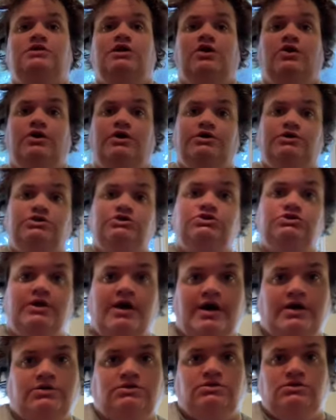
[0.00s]
they were a
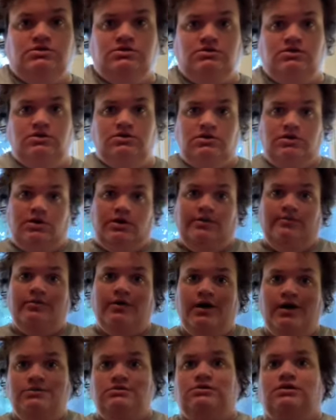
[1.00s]
distraction to the learning
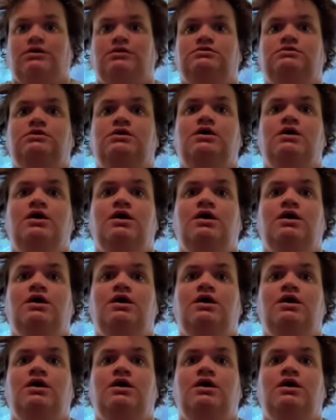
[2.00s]
process.